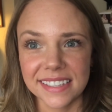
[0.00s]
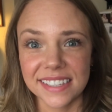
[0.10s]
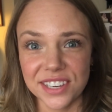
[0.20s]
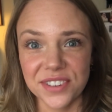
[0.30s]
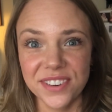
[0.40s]

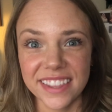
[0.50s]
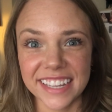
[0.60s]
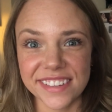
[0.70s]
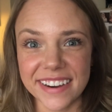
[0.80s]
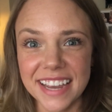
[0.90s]
2,
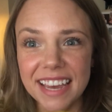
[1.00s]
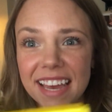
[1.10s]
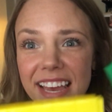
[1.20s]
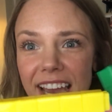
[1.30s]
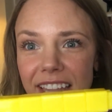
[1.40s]
that's right.
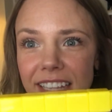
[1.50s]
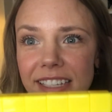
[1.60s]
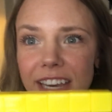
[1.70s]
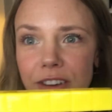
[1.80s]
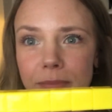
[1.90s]
And let's
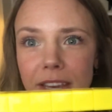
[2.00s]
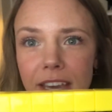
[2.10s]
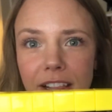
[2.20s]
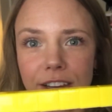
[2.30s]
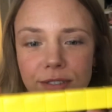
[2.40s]
count my
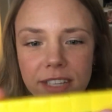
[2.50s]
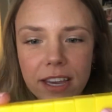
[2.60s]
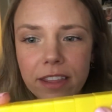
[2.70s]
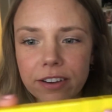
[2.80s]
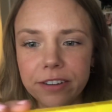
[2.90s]
yellow
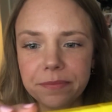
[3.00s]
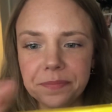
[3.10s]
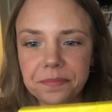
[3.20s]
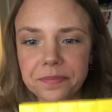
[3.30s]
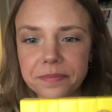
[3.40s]
together.
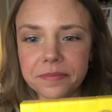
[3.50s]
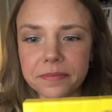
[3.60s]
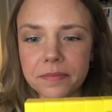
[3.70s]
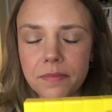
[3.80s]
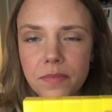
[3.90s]

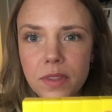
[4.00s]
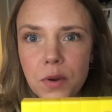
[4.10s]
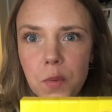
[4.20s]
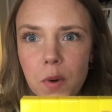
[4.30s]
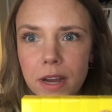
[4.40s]

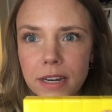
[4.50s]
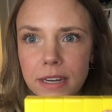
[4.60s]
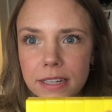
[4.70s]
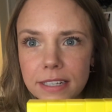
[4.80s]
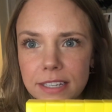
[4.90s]
1,
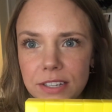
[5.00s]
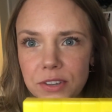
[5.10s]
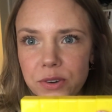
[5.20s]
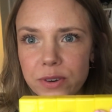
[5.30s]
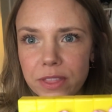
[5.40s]
2,